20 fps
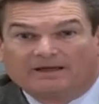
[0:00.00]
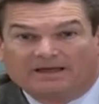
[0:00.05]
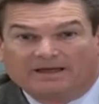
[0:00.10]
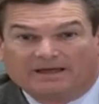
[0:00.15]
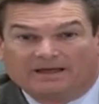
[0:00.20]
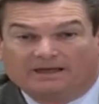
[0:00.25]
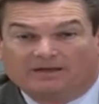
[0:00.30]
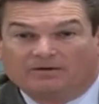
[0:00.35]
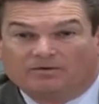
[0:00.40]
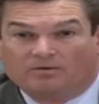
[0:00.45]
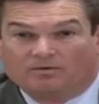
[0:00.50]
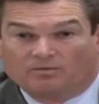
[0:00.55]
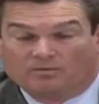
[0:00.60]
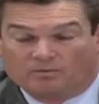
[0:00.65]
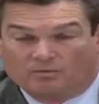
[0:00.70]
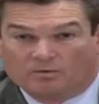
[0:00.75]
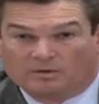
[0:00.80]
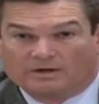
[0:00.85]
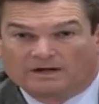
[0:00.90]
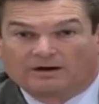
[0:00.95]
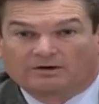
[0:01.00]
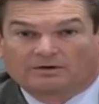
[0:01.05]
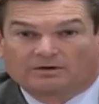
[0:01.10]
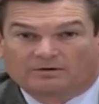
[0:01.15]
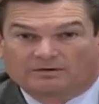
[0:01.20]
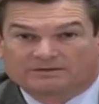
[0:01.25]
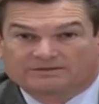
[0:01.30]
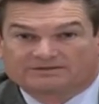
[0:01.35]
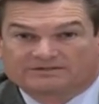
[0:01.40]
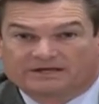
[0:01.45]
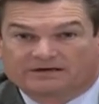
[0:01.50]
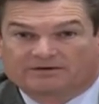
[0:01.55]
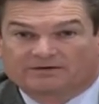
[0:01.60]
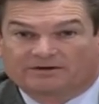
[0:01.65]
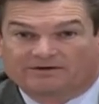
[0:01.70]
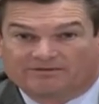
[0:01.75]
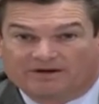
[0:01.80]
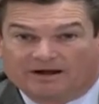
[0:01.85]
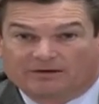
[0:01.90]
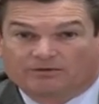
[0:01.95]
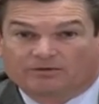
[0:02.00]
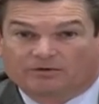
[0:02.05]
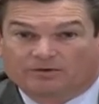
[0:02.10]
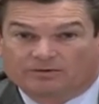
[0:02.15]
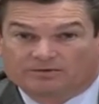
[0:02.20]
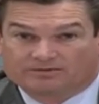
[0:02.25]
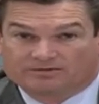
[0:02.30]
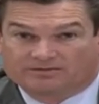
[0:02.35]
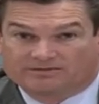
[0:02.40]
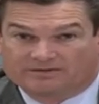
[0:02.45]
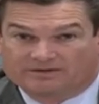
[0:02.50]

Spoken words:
and what our current Secretary of Agriculture